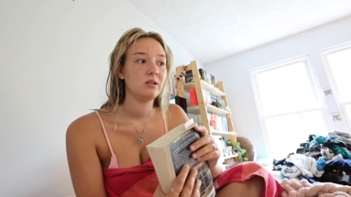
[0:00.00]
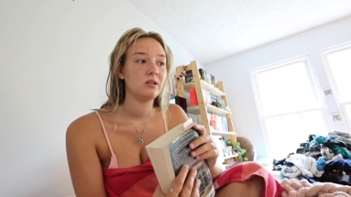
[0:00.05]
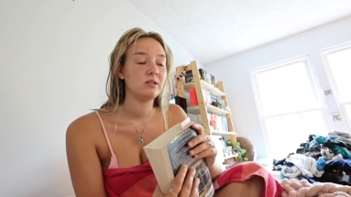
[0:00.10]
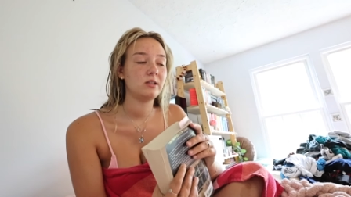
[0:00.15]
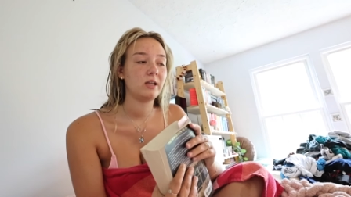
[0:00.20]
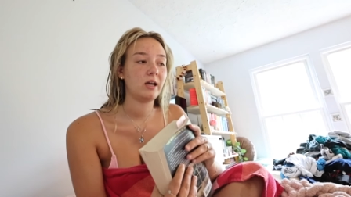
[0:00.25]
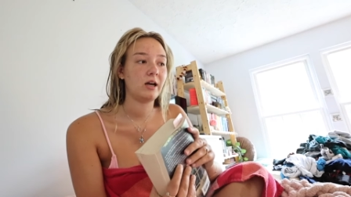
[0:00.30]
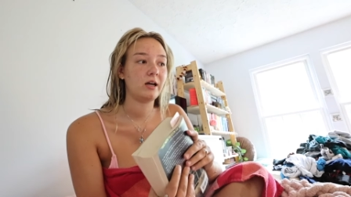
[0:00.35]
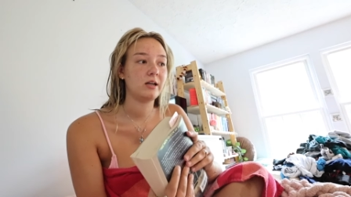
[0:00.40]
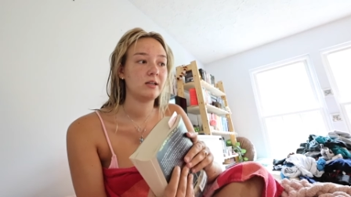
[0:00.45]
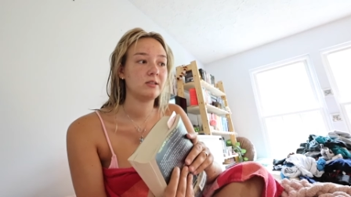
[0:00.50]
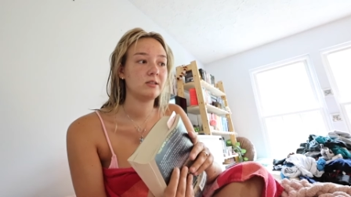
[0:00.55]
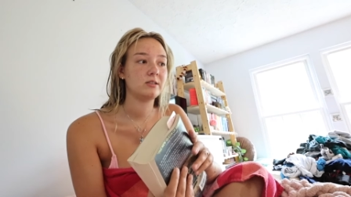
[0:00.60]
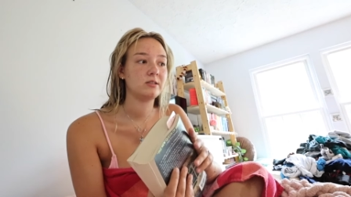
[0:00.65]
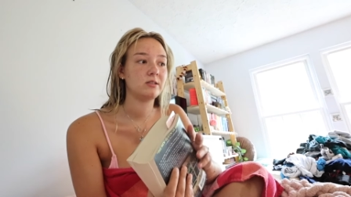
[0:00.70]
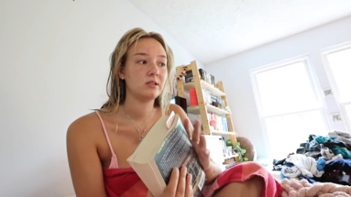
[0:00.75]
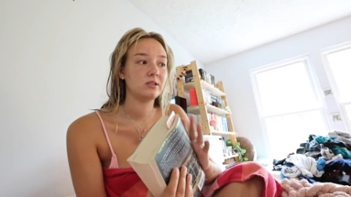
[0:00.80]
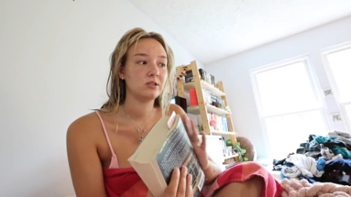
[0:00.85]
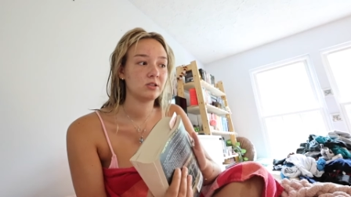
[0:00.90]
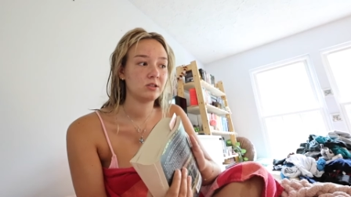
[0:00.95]
that
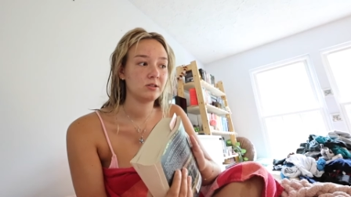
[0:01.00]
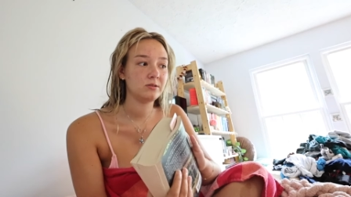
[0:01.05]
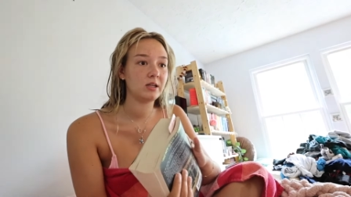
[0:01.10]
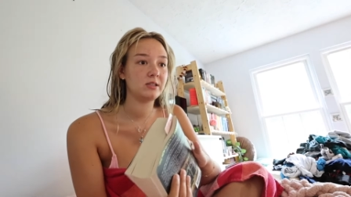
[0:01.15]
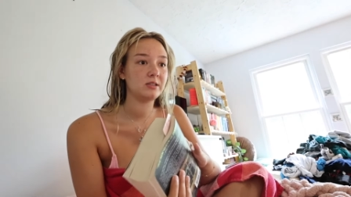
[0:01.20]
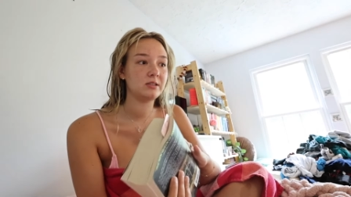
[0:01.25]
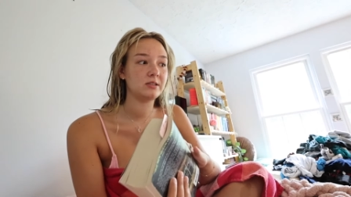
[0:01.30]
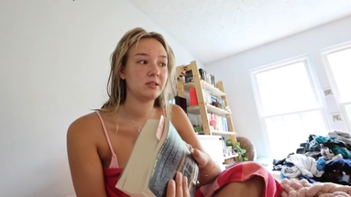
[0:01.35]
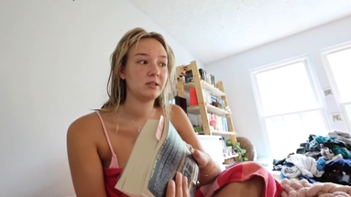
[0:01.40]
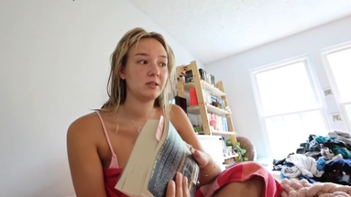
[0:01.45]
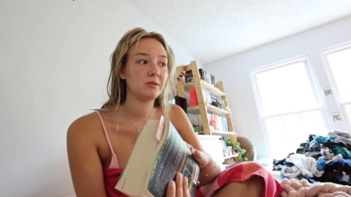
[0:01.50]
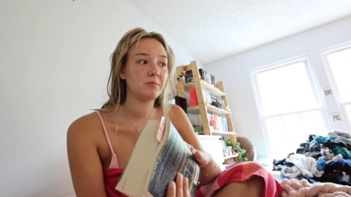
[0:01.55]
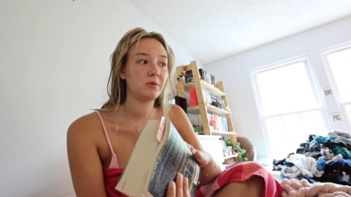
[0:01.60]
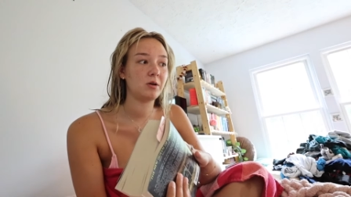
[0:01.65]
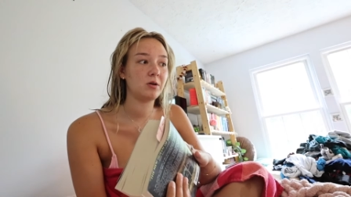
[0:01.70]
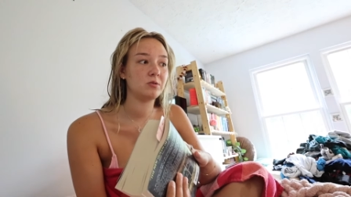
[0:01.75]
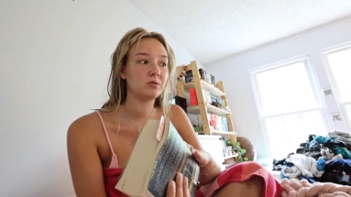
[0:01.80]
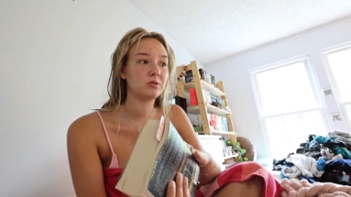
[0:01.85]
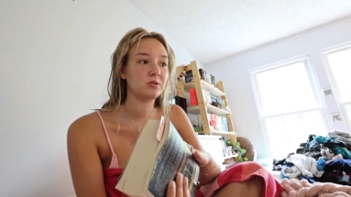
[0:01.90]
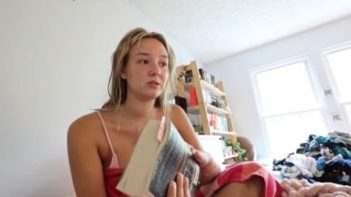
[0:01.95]
decision is the
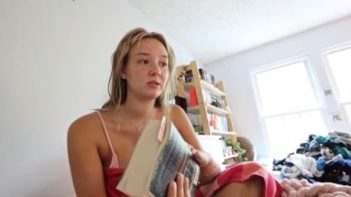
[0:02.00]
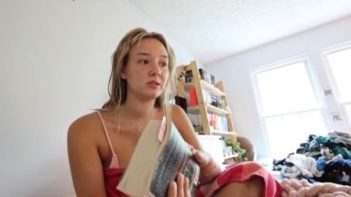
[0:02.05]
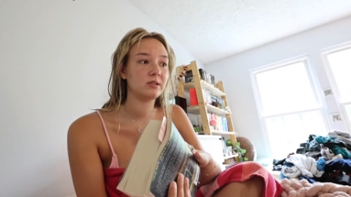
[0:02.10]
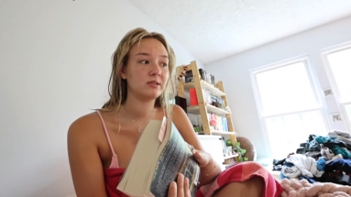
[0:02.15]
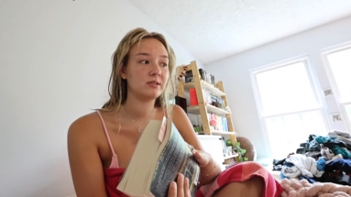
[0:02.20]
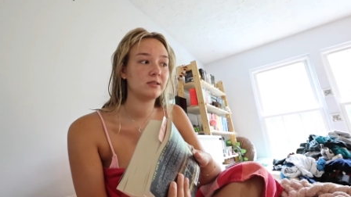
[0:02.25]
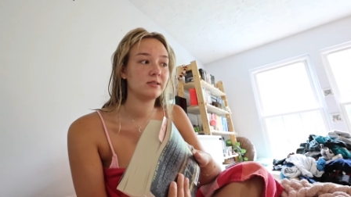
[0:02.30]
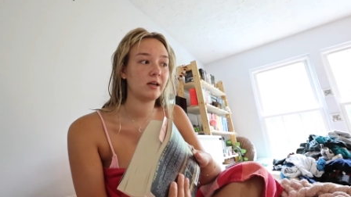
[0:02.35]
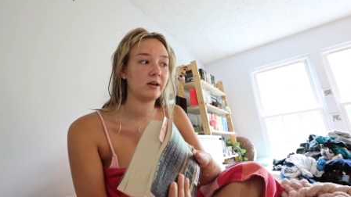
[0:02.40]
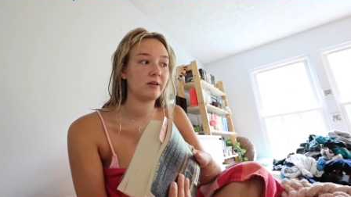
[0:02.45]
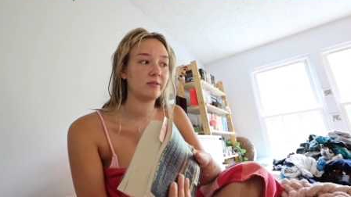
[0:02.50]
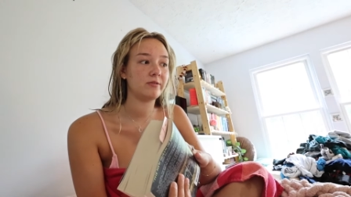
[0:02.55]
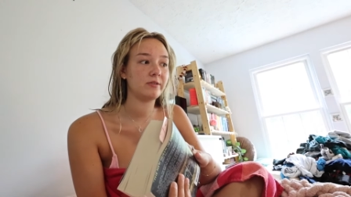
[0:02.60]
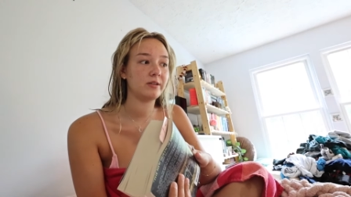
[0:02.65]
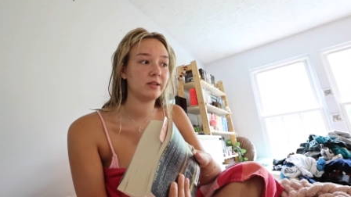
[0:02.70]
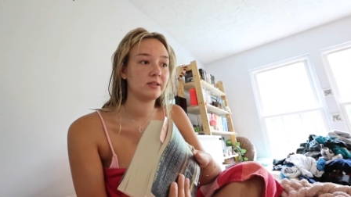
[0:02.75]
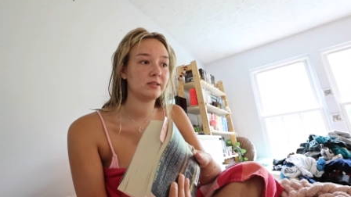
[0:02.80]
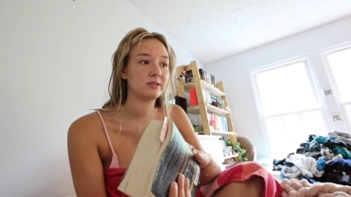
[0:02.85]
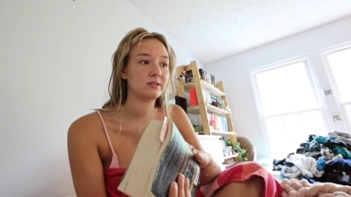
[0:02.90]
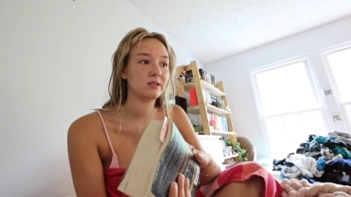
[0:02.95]
most
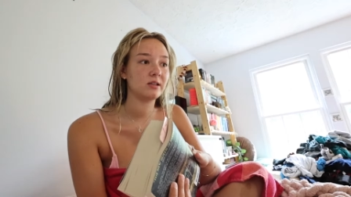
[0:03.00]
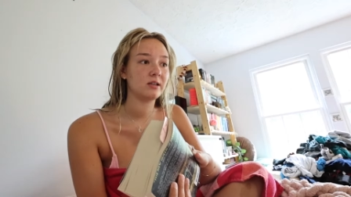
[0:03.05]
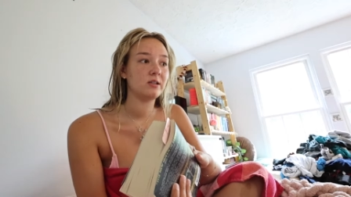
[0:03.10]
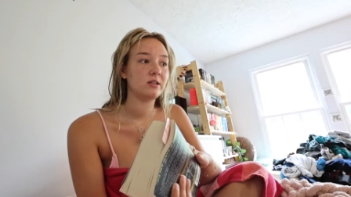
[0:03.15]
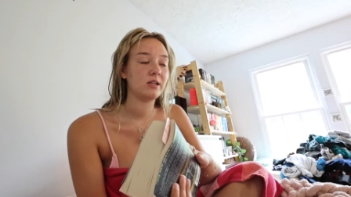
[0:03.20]
selfless